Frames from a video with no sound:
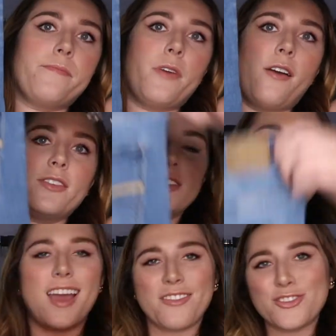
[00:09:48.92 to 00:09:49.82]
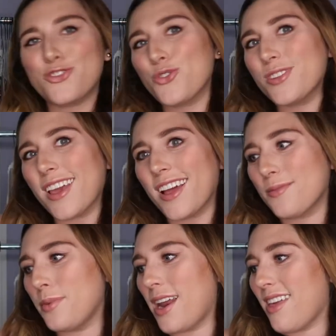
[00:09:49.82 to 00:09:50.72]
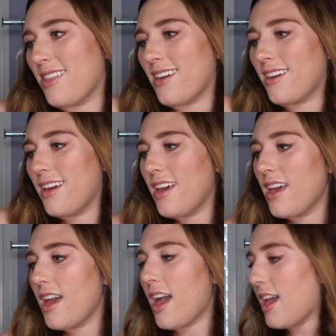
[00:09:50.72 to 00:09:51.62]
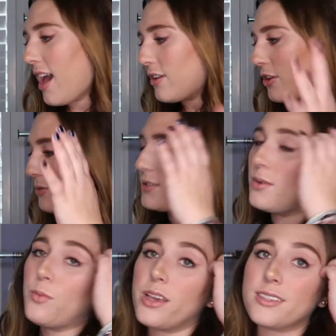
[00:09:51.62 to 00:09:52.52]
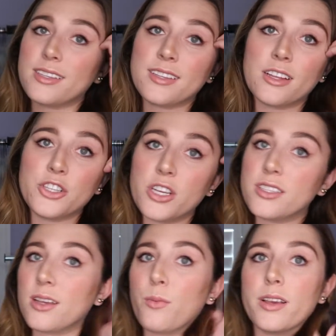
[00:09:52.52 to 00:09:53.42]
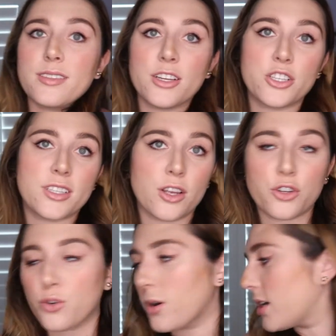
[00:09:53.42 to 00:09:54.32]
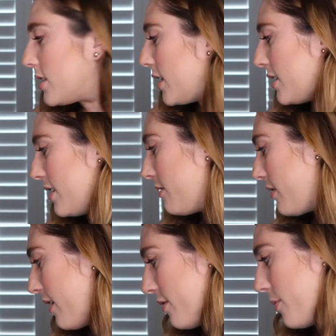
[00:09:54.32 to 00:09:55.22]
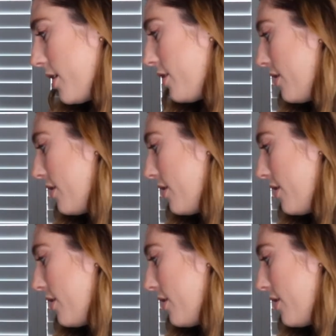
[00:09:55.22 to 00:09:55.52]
Obviously they haven't sold yet, but I think, I don't know, some weeks I sell jeans, some weeks I just sell shorts. It's different every week.